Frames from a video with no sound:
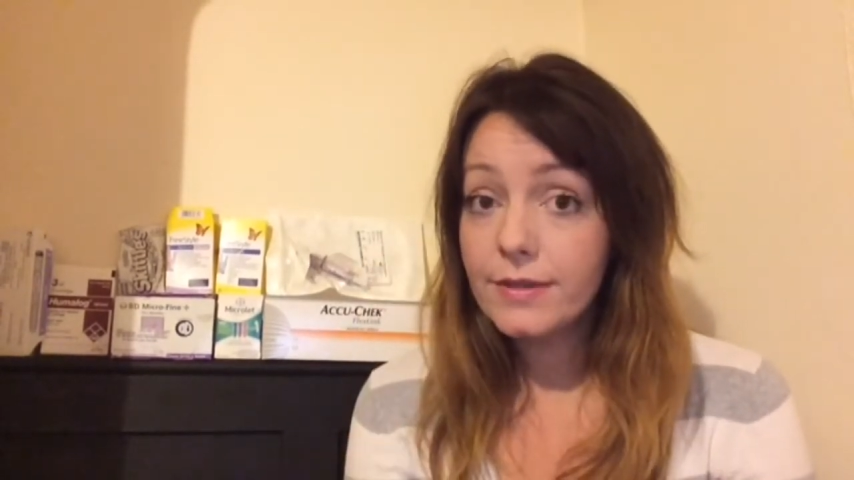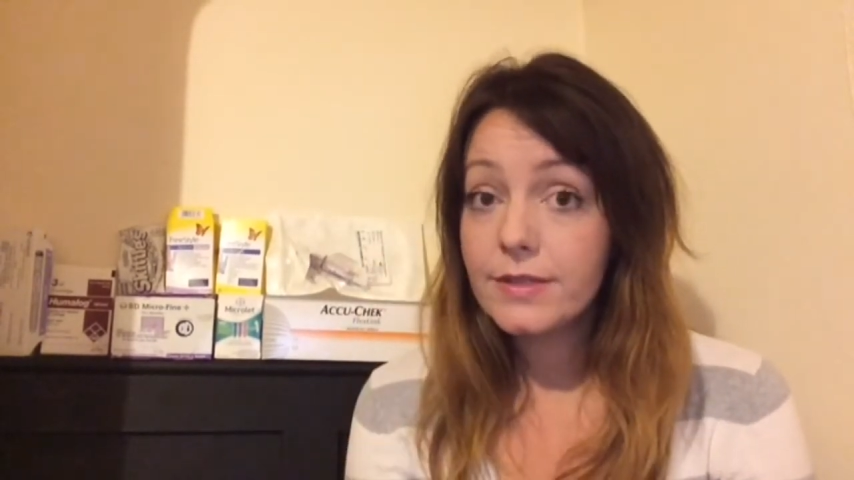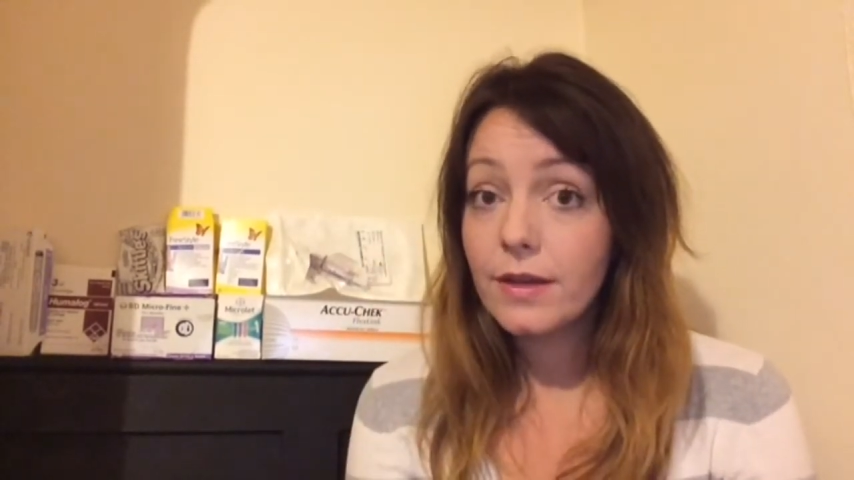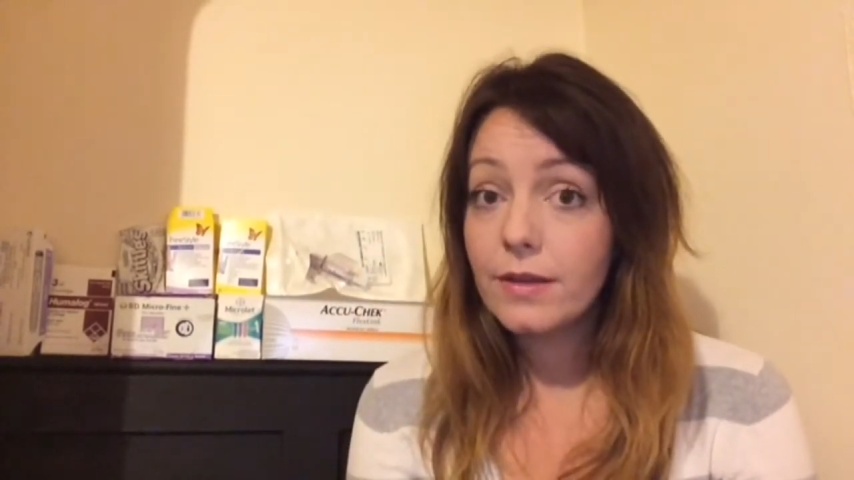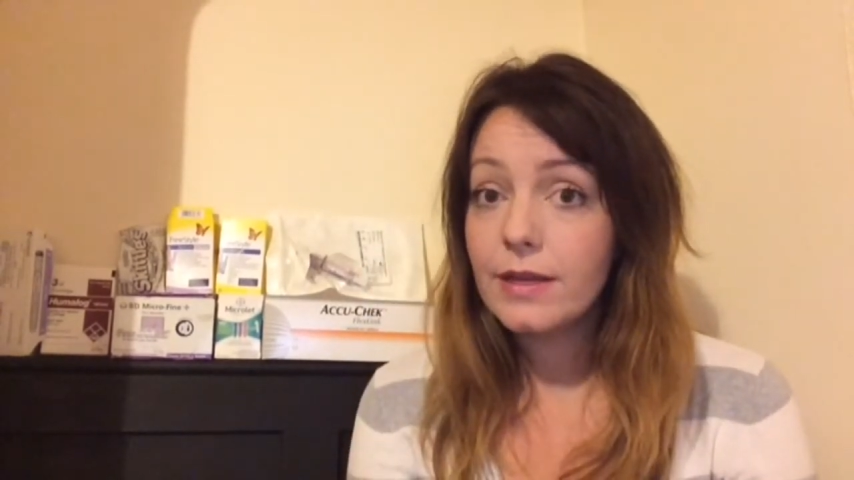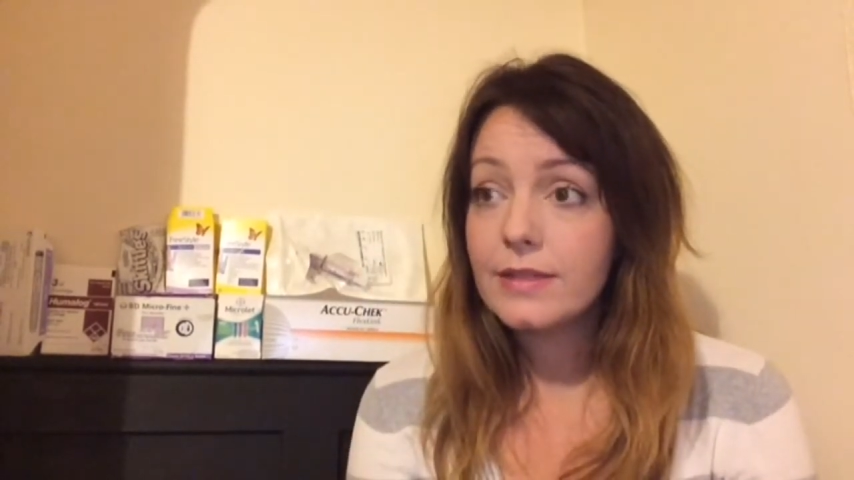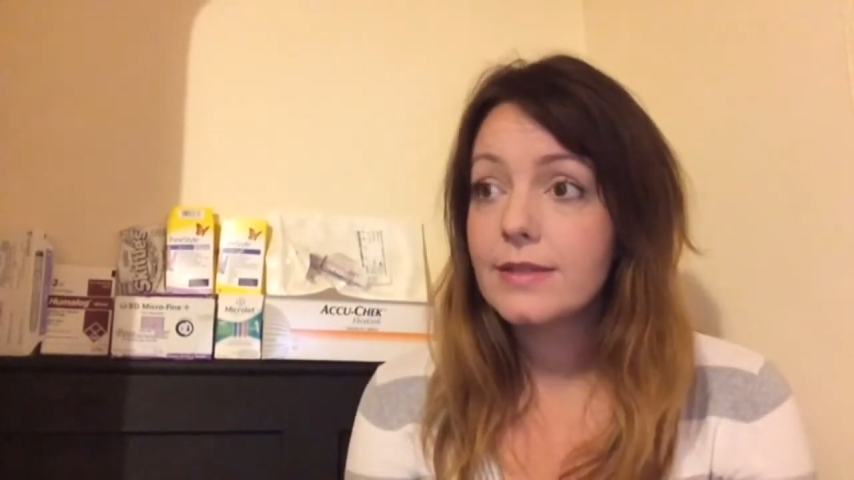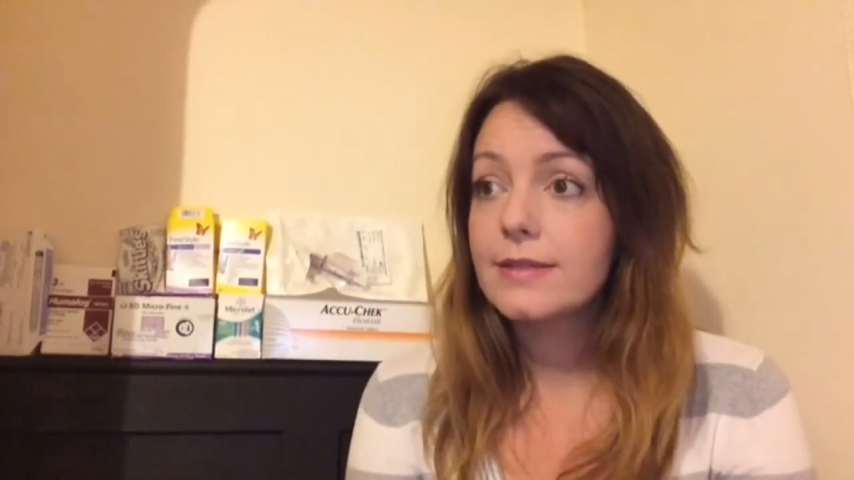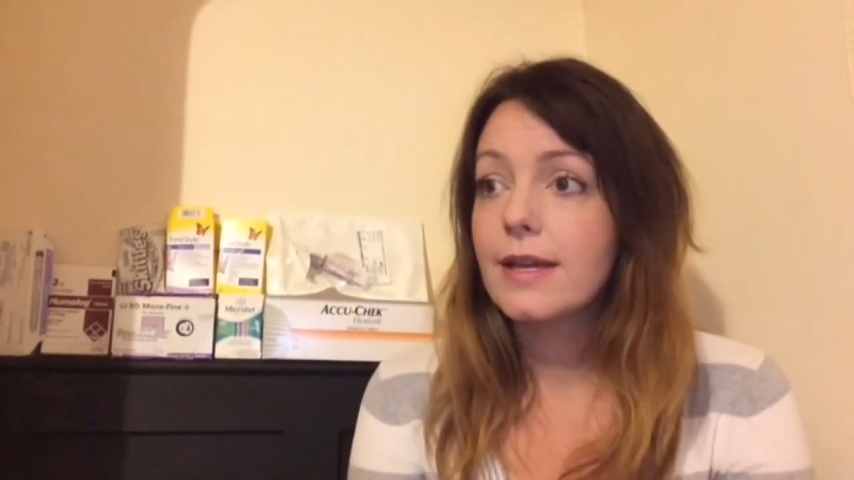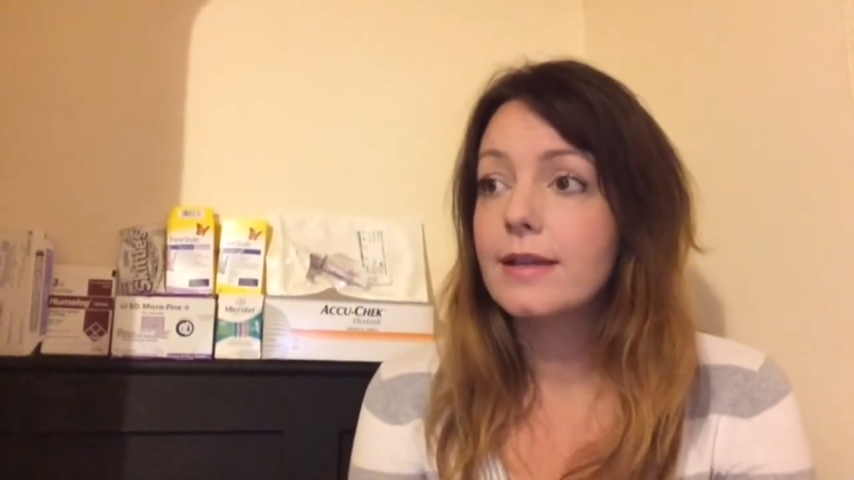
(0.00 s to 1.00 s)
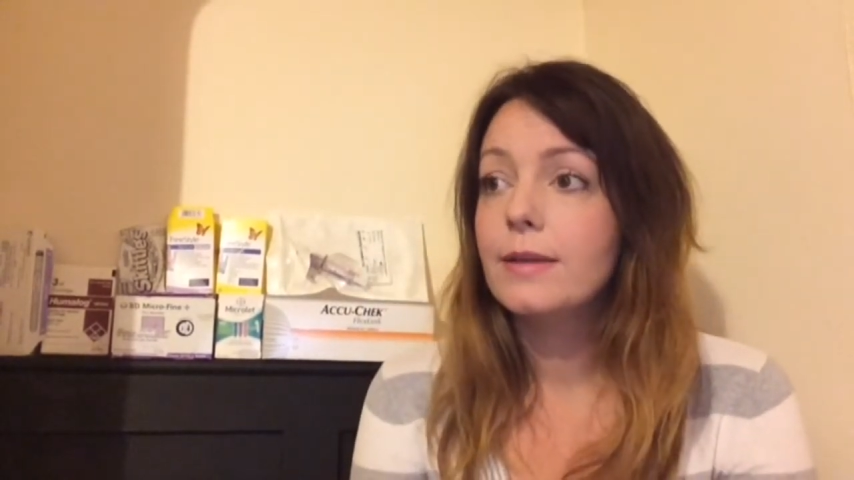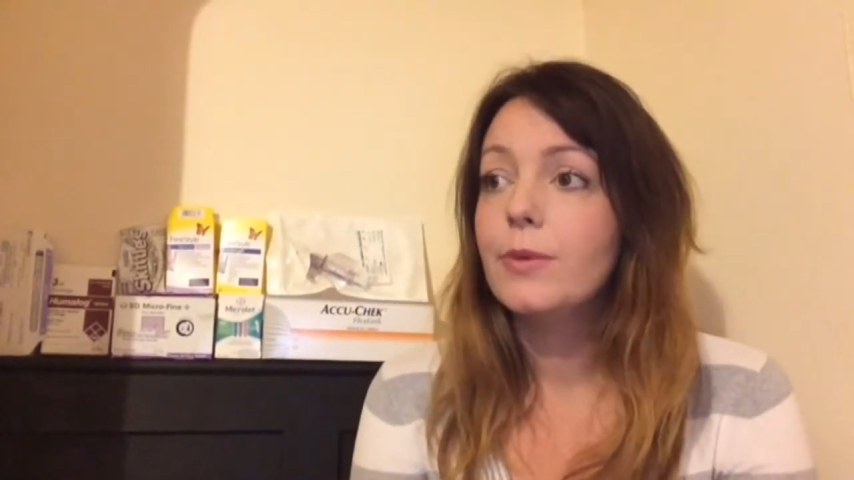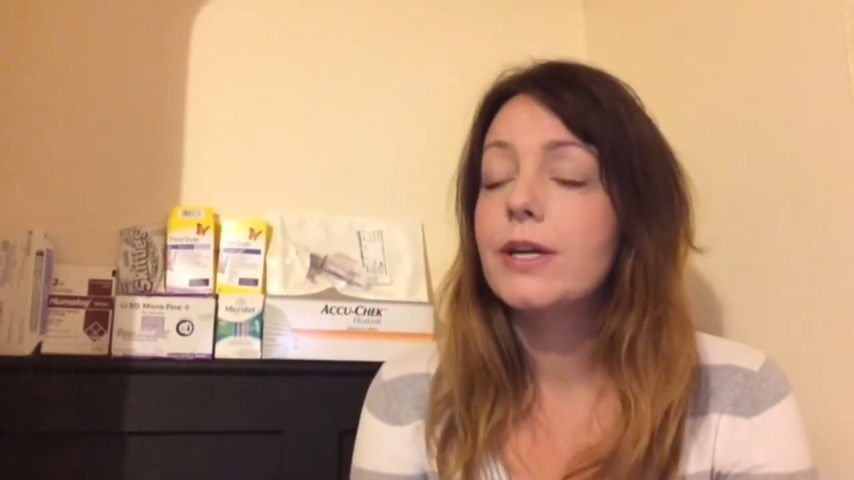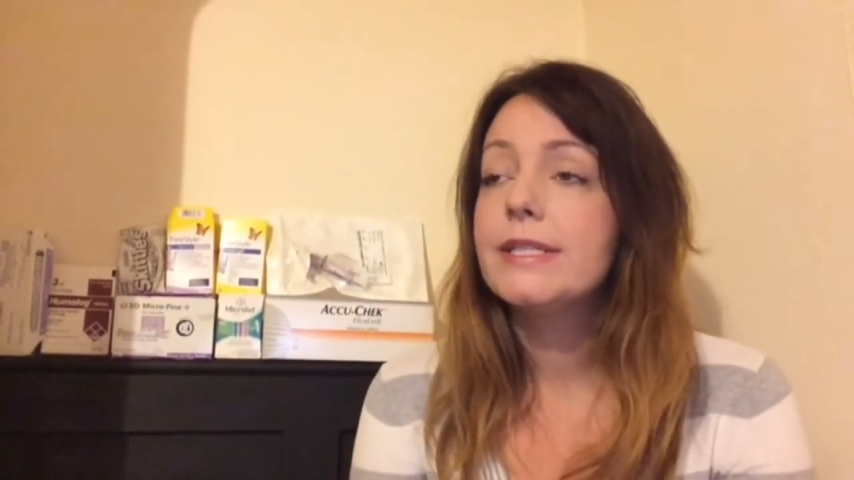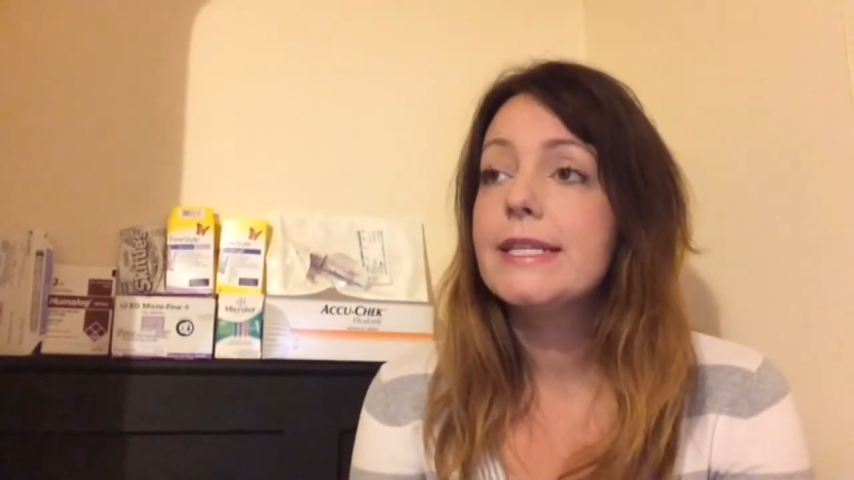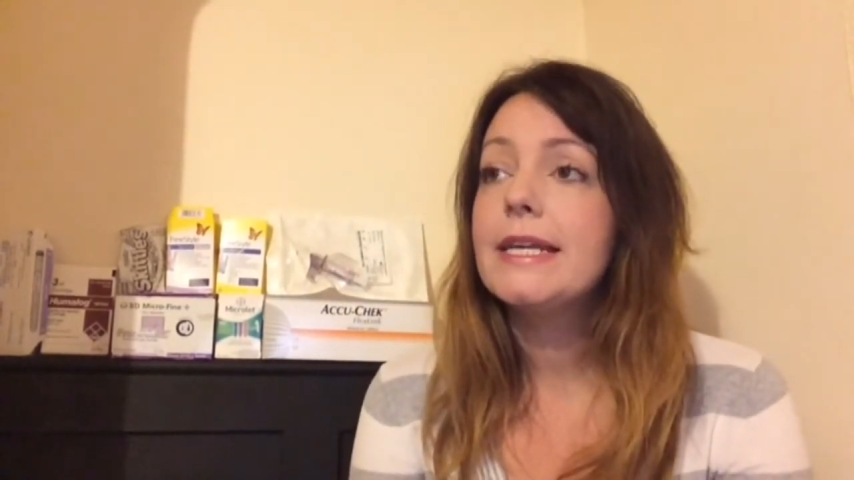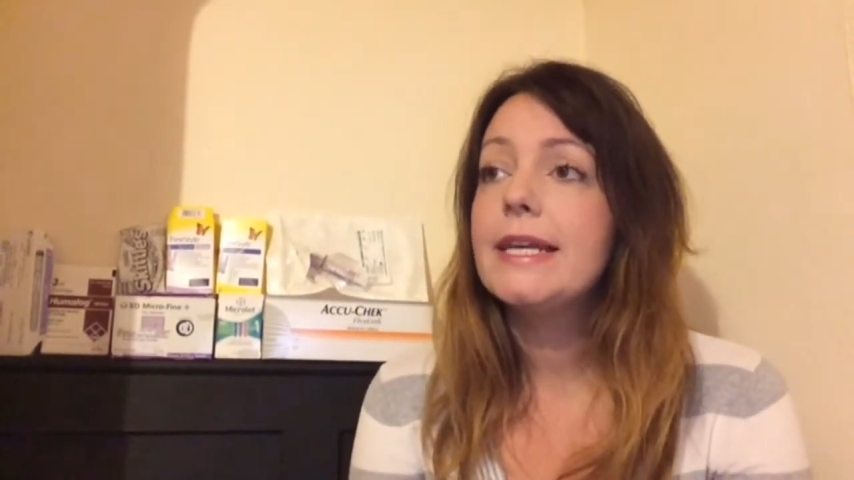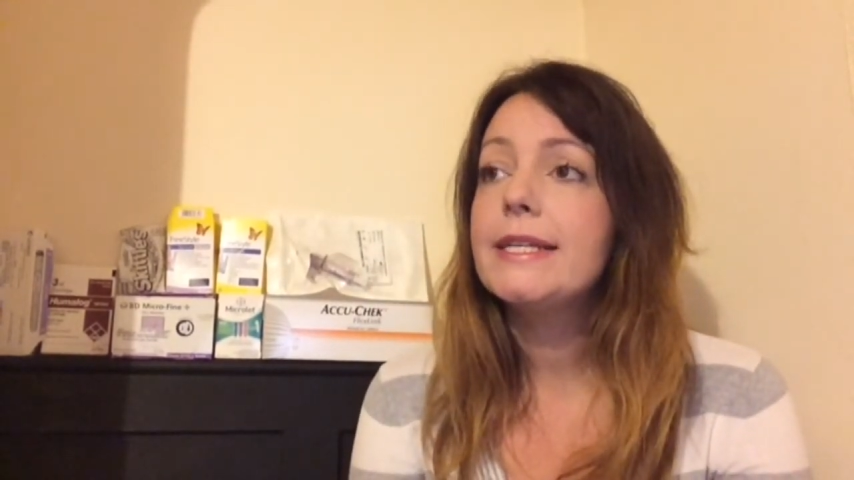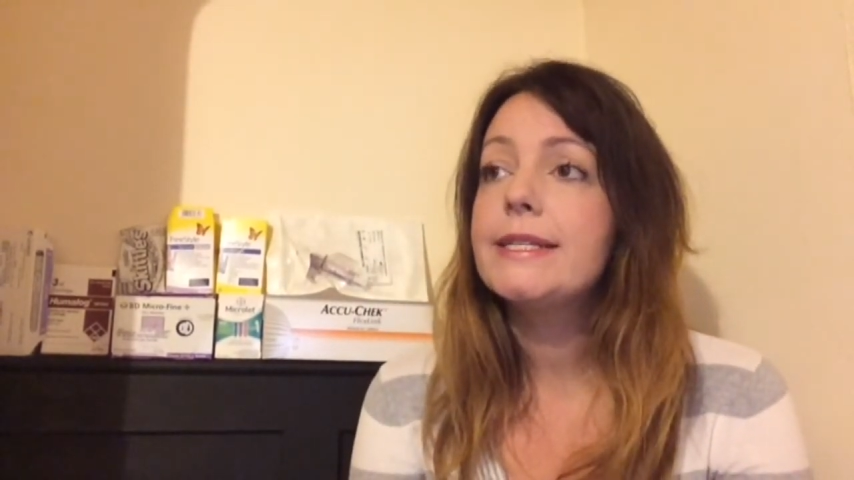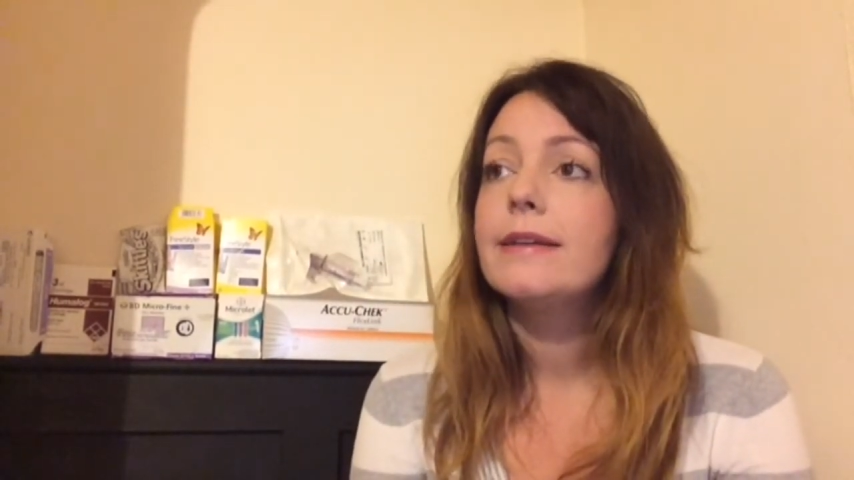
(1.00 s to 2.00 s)
So that's exactly what I
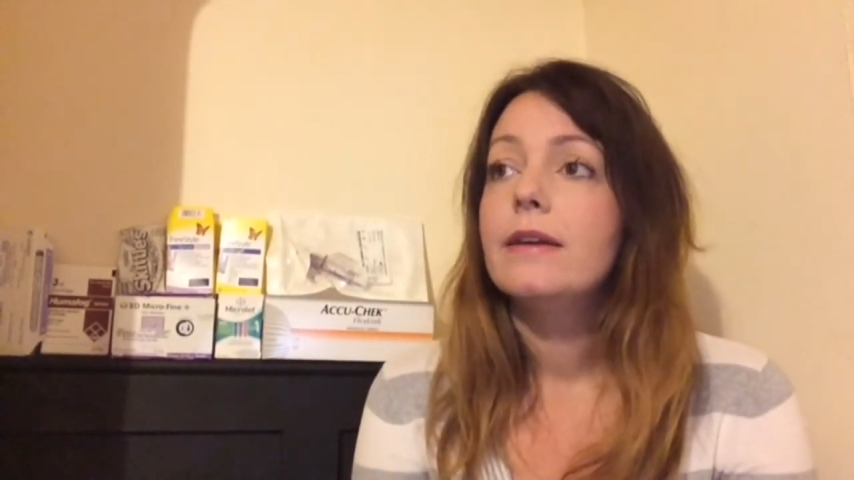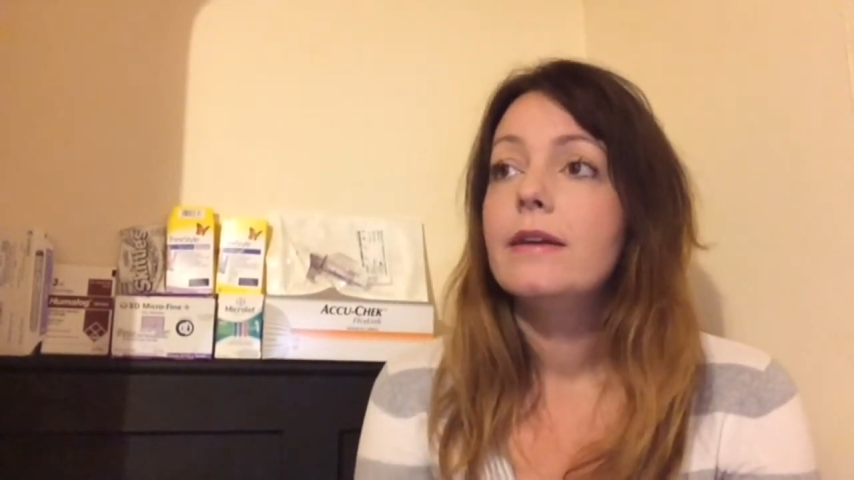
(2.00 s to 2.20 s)
did.